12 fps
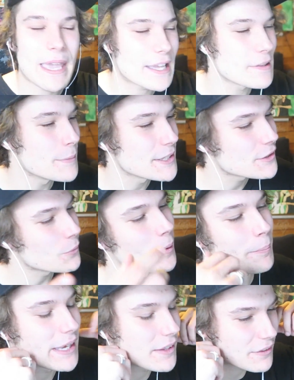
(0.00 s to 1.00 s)
and making them into
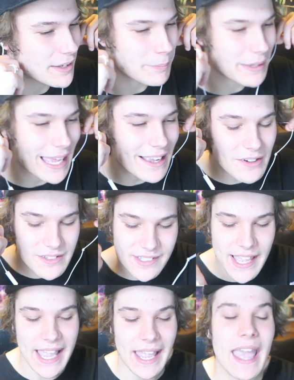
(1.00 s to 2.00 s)
one big thing. But I gotta
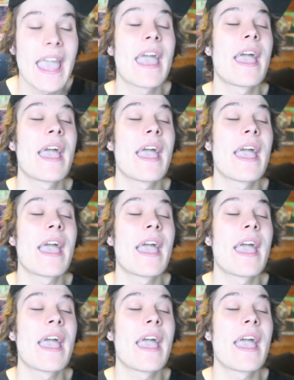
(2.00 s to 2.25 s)
say,